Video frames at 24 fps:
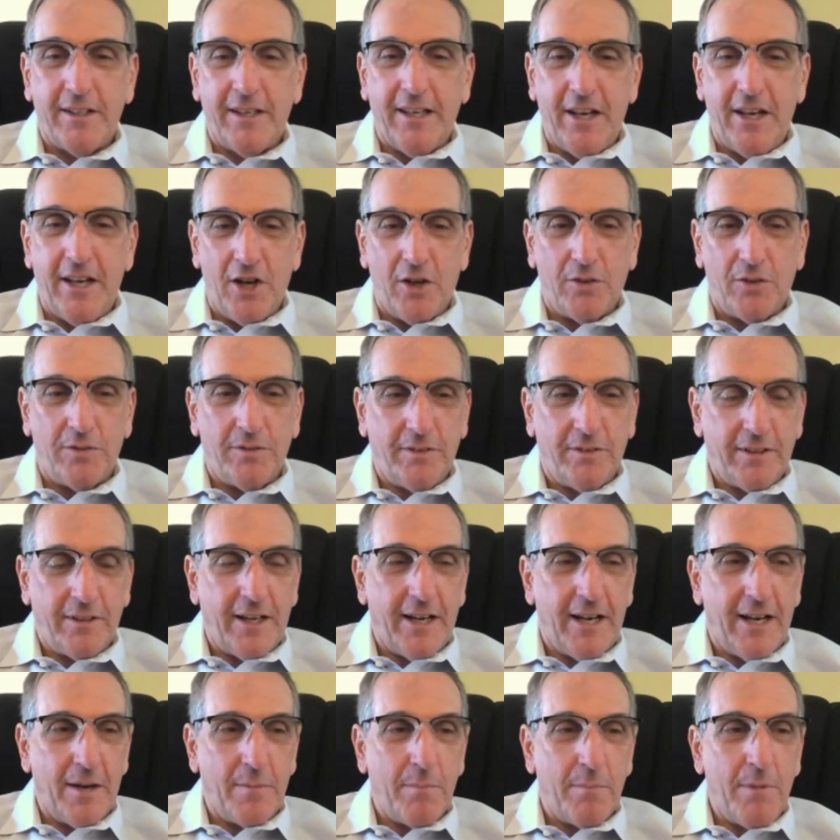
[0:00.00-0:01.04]

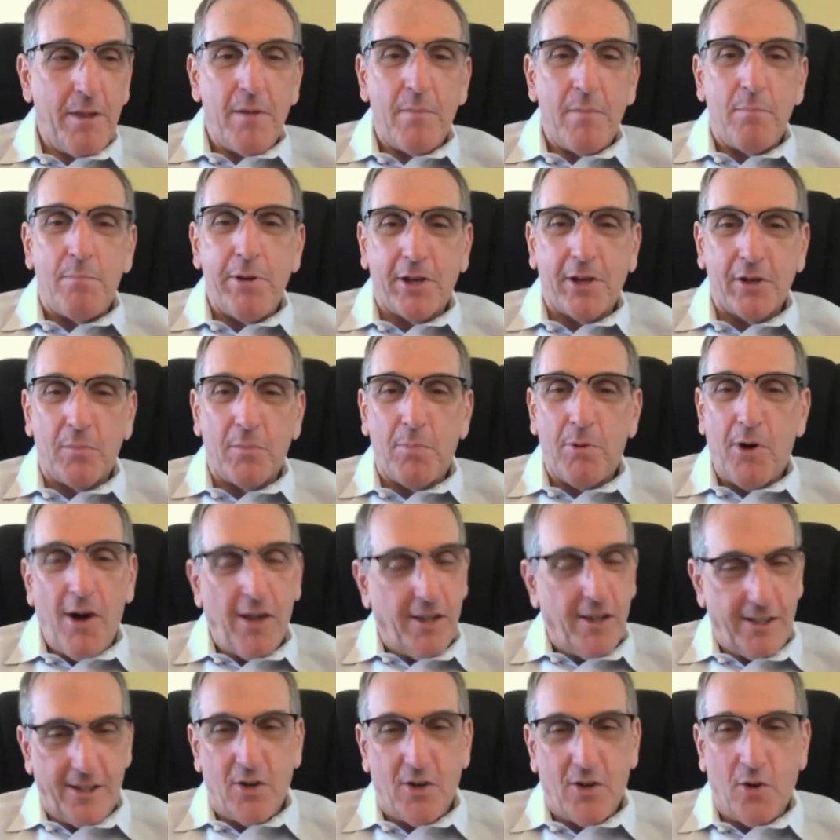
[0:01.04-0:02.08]

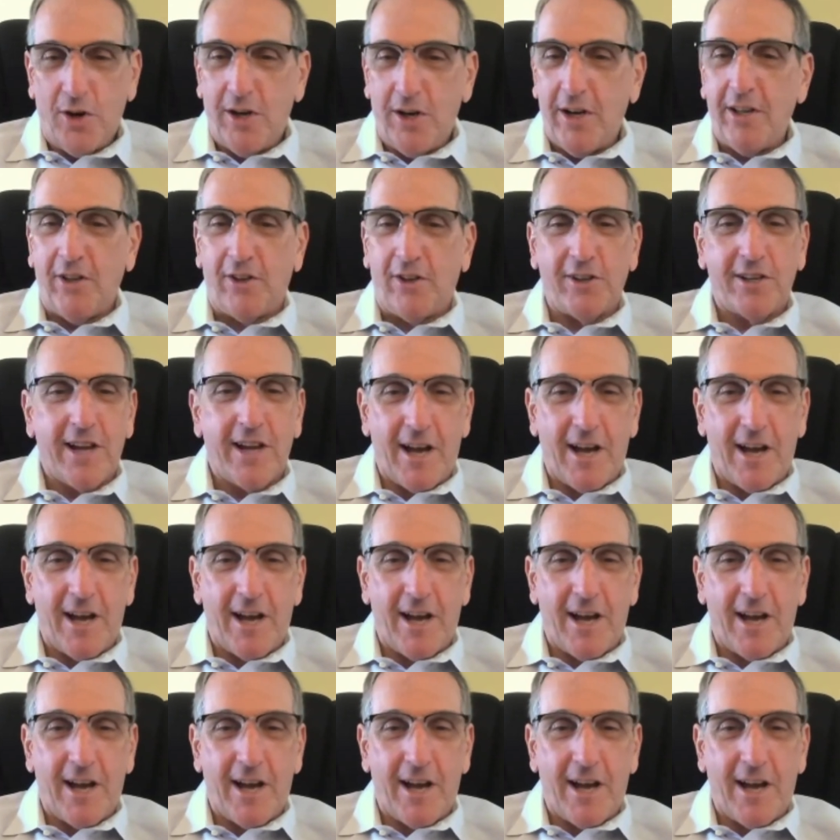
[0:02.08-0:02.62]
pickleball and cornhole